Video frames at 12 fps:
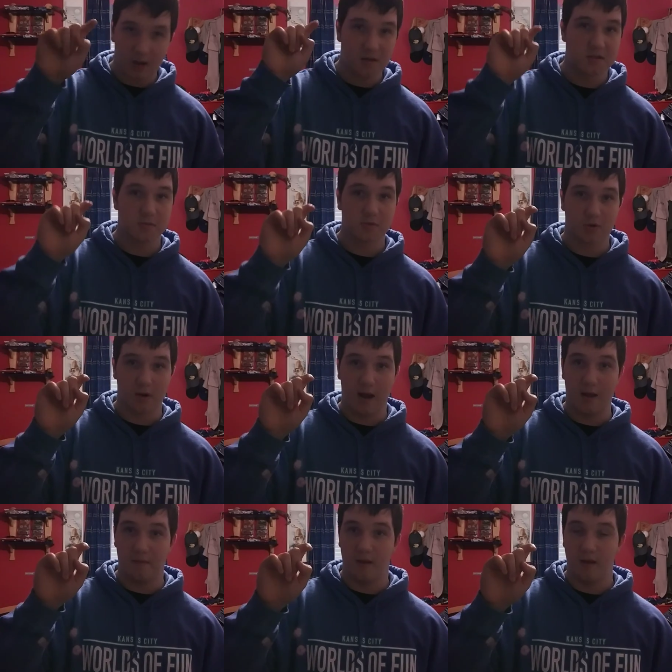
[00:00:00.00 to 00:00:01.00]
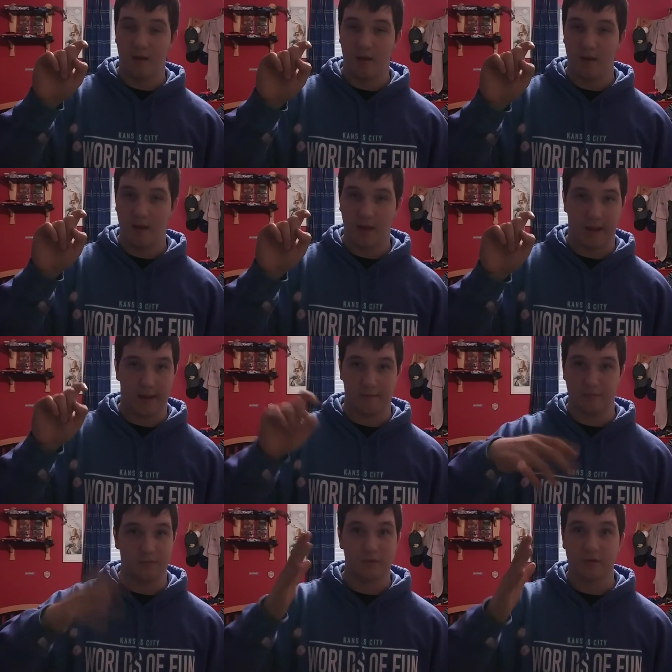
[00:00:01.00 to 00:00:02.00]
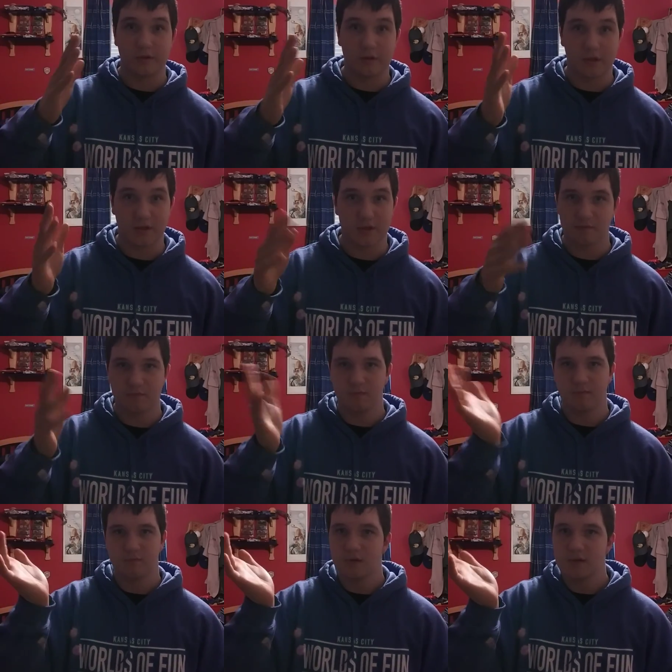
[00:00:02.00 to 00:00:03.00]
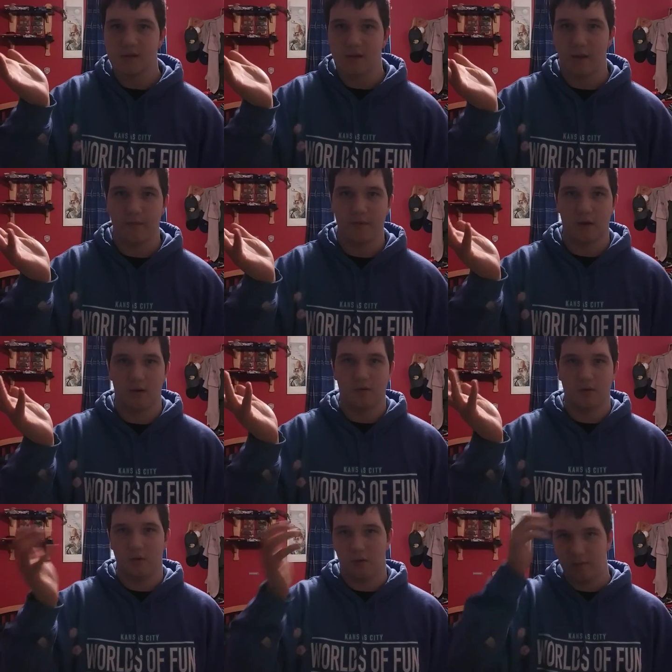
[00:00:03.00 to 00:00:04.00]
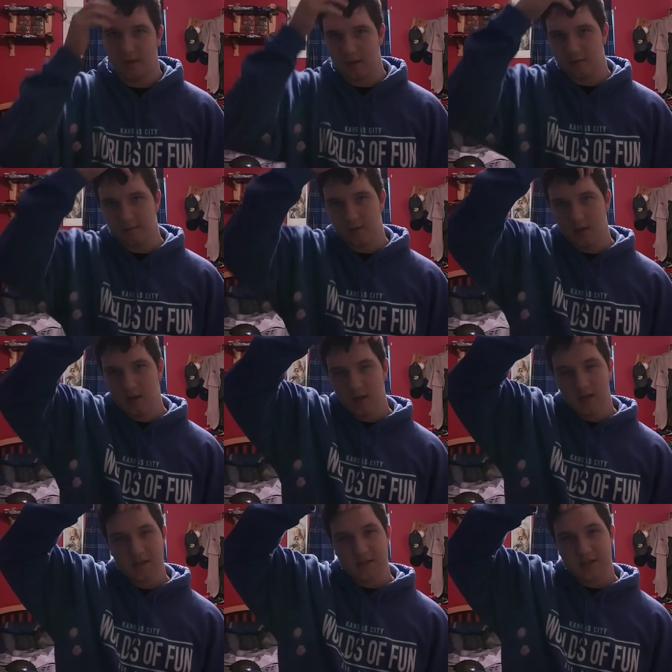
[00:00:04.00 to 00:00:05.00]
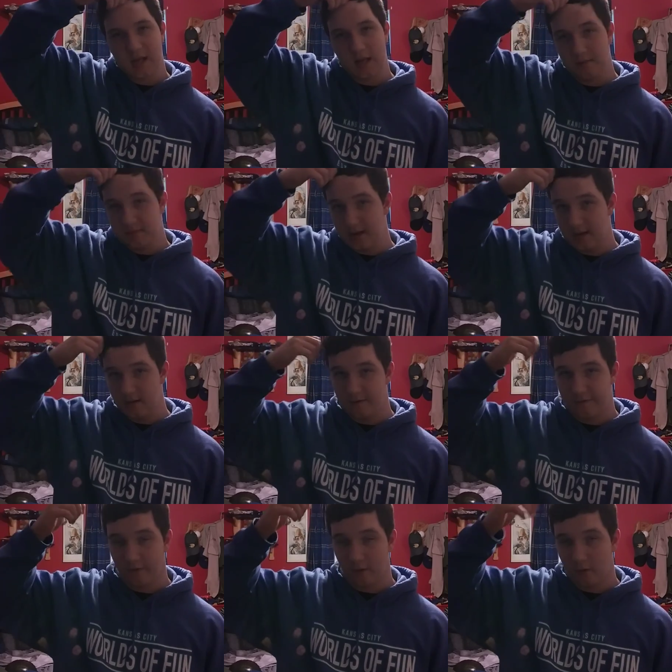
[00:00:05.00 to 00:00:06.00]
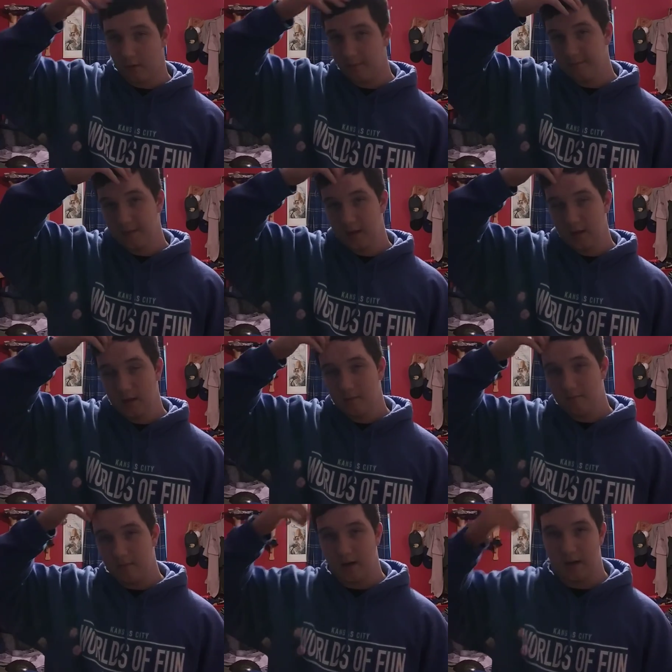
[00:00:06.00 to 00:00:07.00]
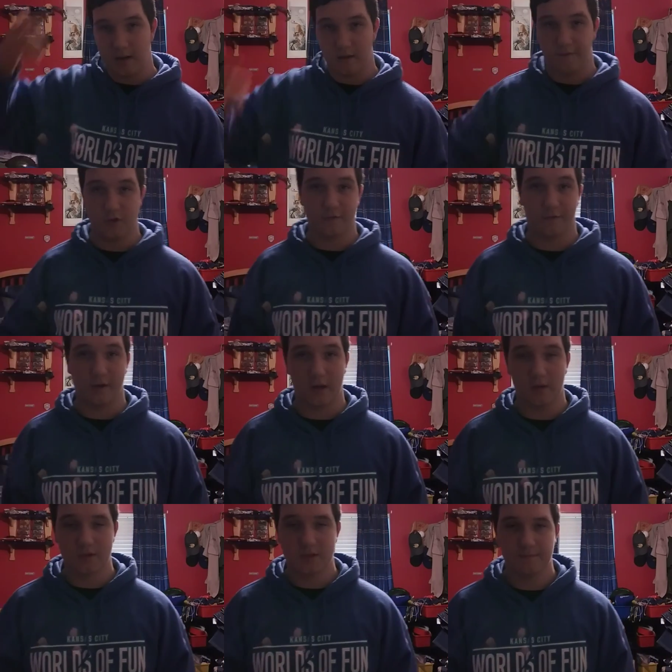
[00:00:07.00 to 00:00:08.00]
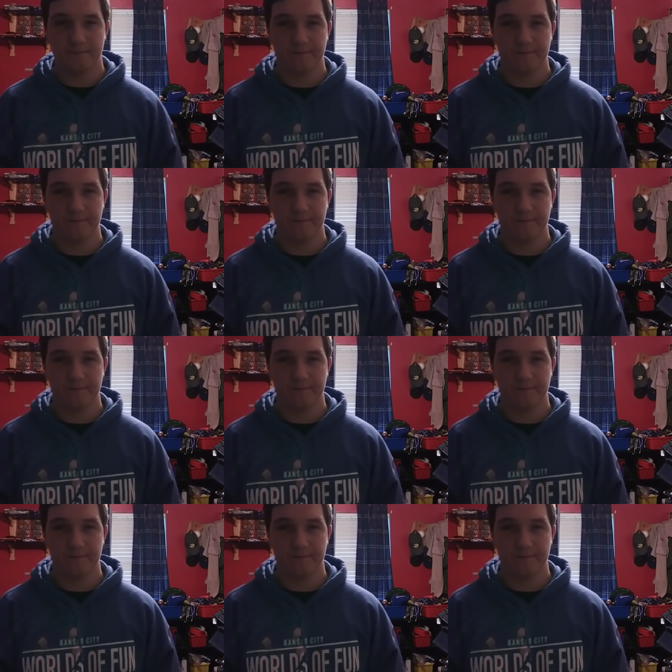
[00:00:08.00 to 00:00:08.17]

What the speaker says: unsubscribe, and just so now you don't need to stay updated for my future videos.